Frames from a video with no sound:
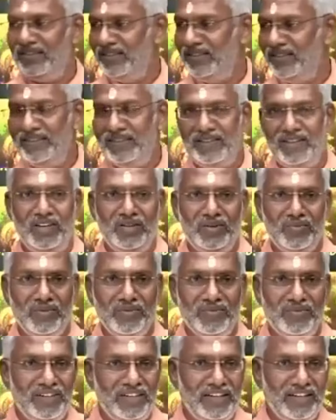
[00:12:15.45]
I got
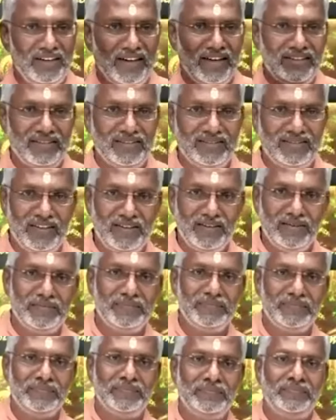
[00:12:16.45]
a very nice son.
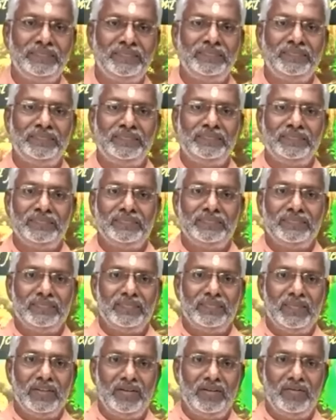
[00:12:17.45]

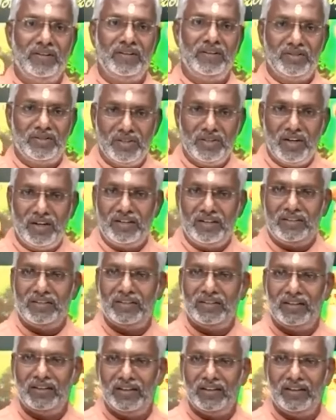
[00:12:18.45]
Even he is not
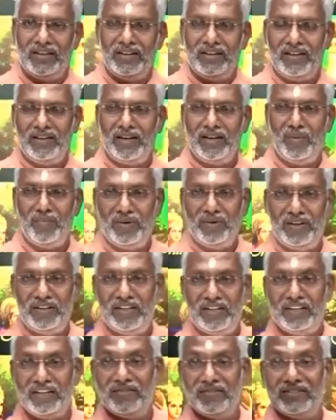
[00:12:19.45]

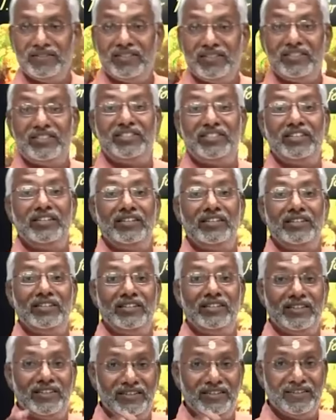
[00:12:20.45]
completed, even 16
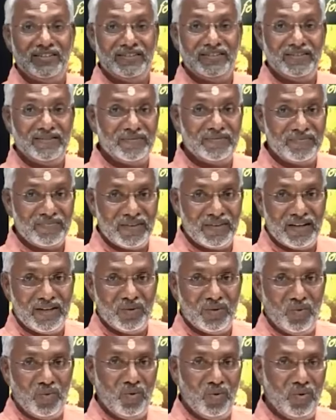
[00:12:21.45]
years.
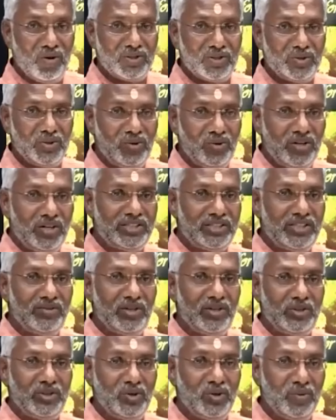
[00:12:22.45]
Ona Saurasha
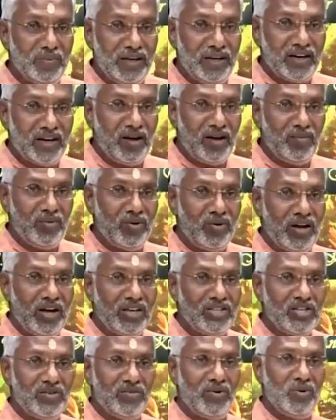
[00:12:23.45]
Varusha Me Rama
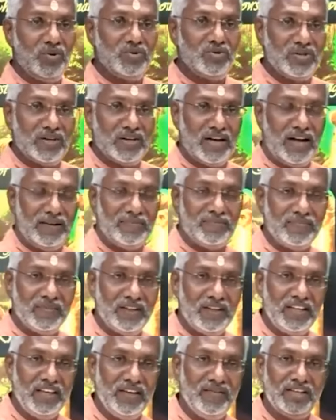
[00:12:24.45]
Rajiva Lochana.
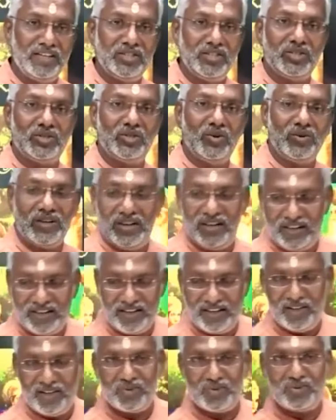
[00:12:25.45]
Evening 6 o'clock
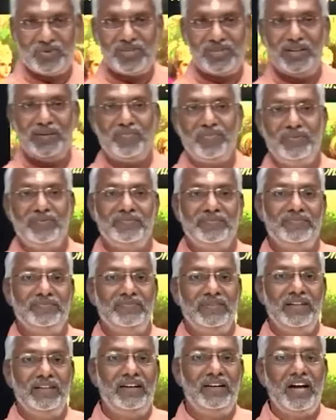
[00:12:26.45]
he used to sleep.
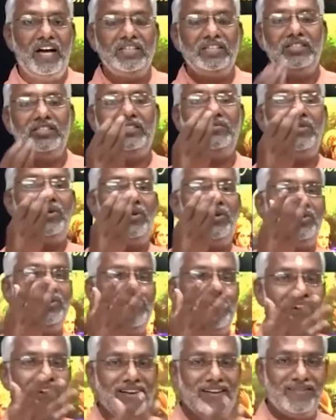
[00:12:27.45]
Rajiva
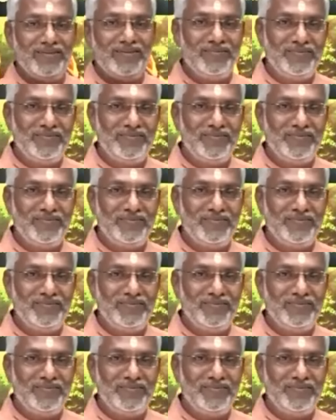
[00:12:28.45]
Lochana.